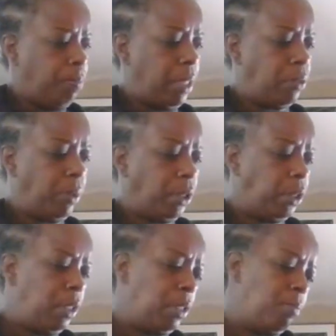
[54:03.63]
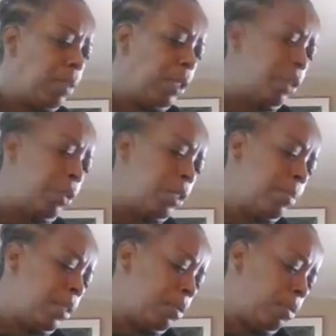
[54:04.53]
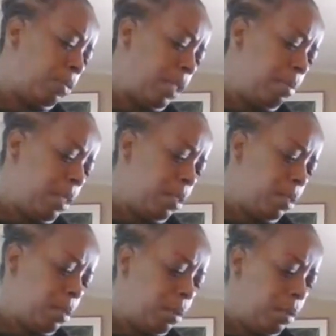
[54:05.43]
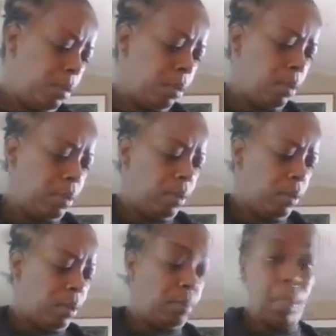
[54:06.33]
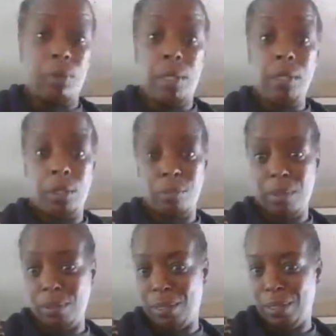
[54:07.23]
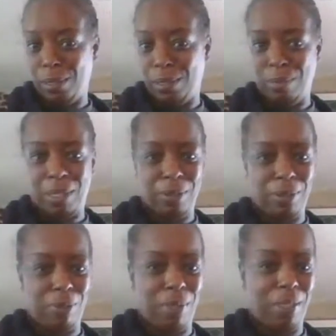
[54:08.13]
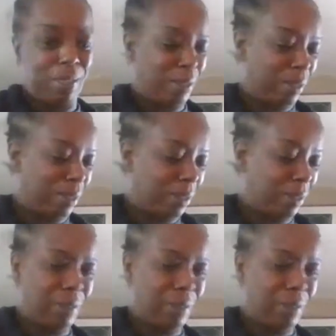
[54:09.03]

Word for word: Best wishes, Merry Christmas, Grandma. My granddaughter might have sent to me. I don't know what it is.